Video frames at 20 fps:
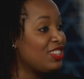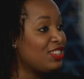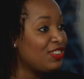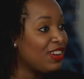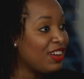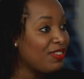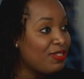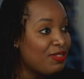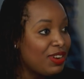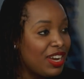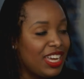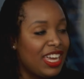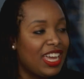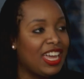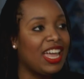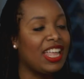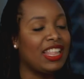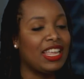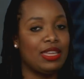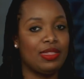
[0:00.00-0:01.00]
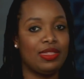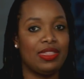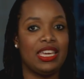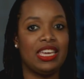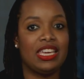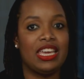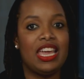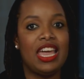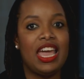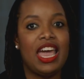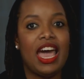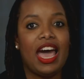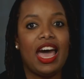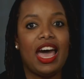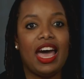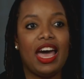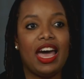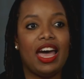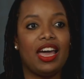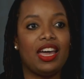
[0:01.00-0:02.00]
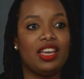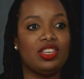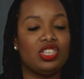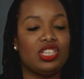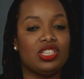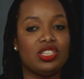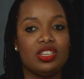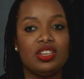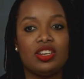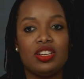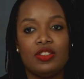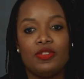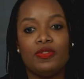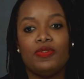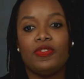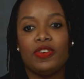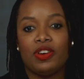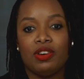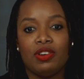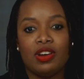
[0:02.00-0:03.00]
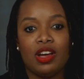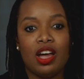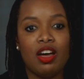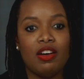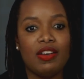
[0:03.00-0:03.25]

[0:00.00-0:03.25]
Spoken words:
Did you have the right hair? And I think I just couldn't figure it